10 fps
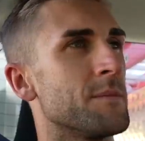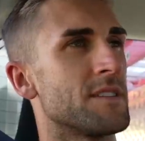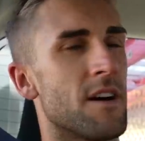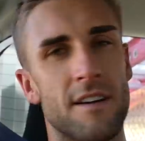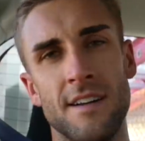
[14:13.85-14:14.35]

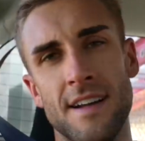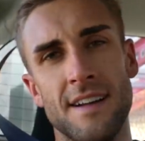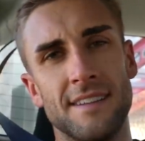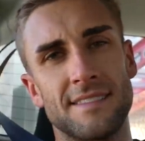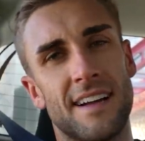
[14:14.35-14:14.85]
So
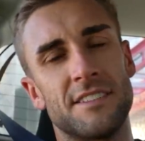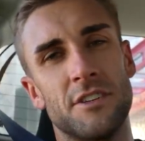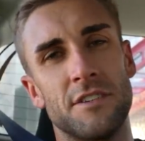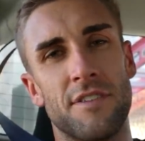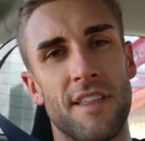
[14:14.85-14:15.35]
stay
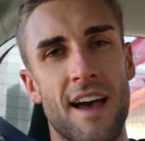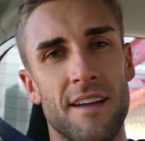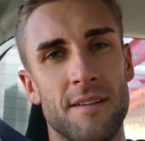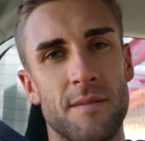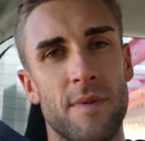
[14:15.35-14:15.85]
tuned for that.